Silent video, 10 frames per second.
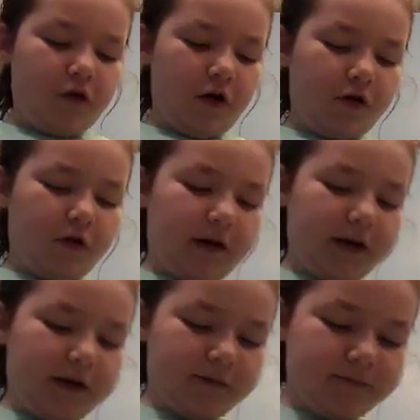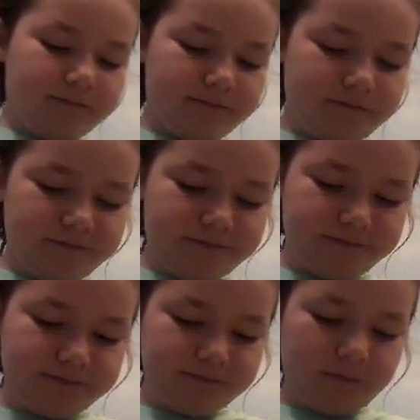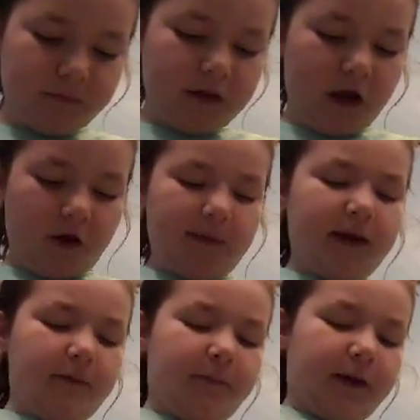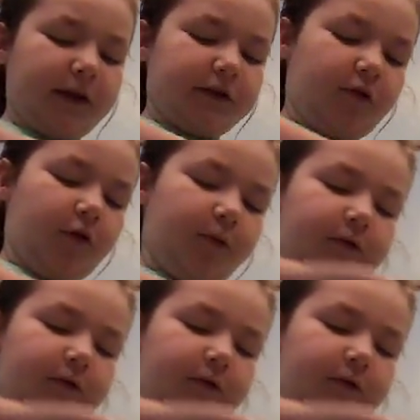coloring. I'll make it pink, so I'll